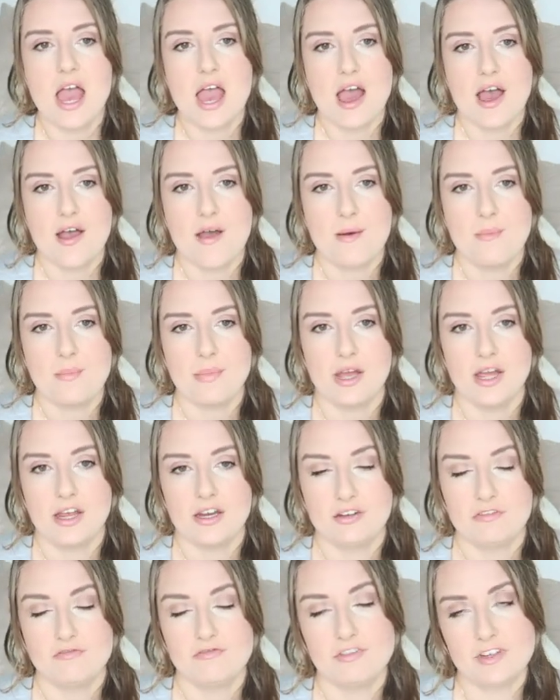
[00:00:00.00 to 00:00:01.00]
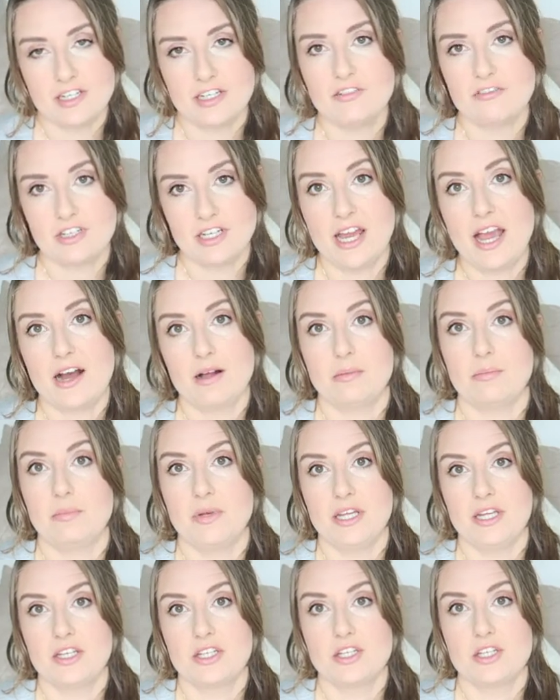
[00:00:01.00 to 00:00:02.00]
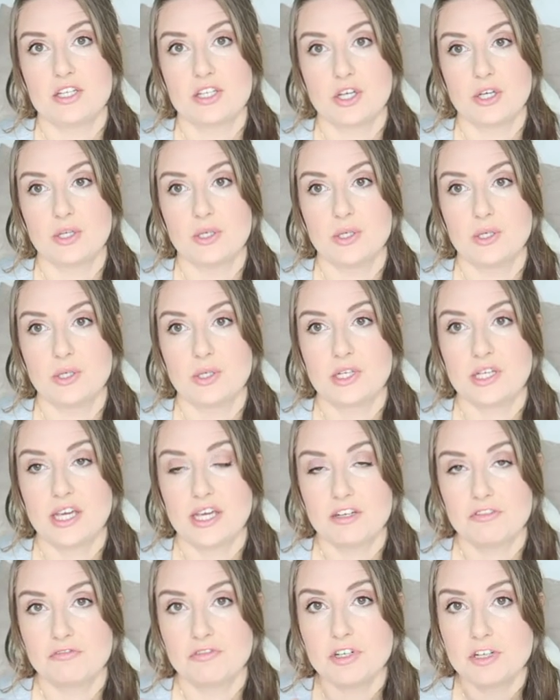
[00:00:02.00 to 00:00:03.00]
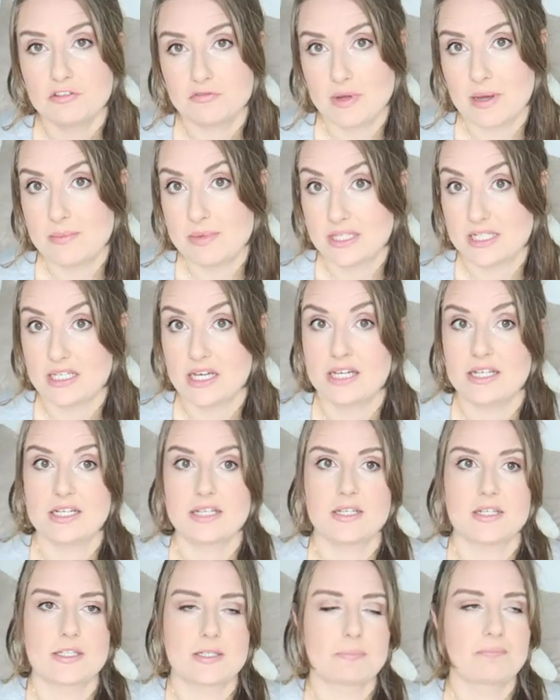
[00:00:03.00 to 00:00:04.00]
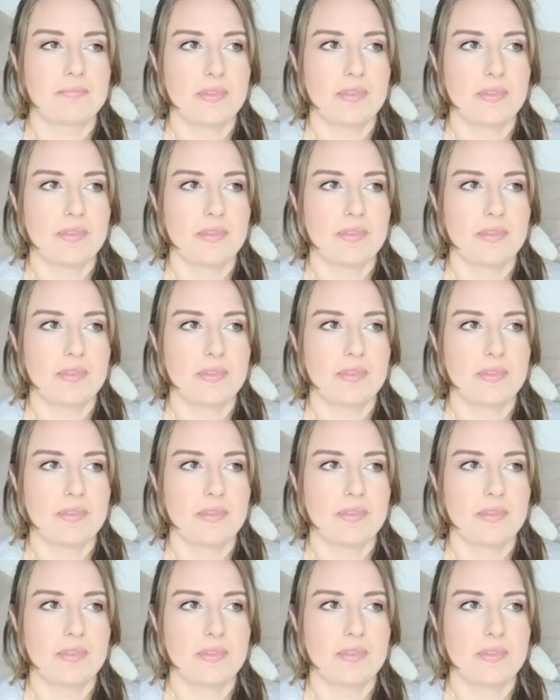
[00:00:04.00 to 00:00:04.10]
and it really really helped me to get rid of my mastitis.